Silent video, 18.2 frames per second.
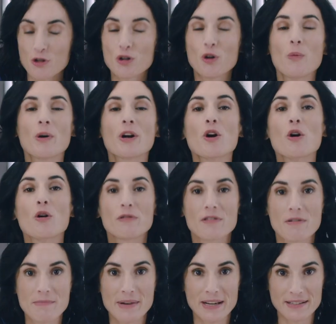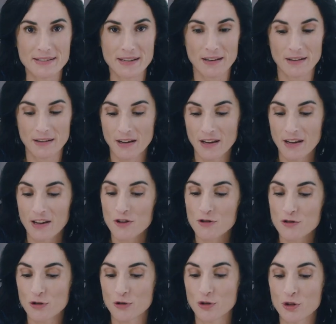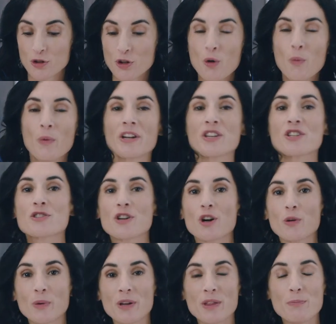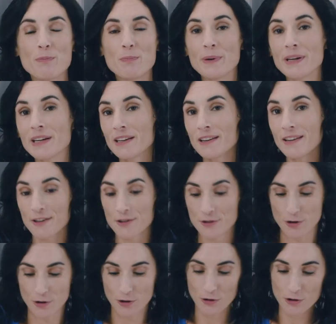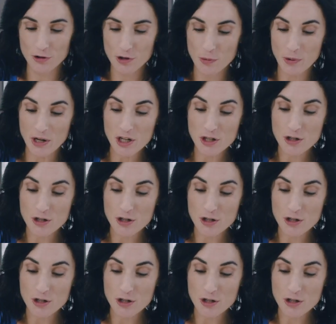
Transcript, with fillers: you don't wanna overmix it. So you don't wanna start with big circles, you wanna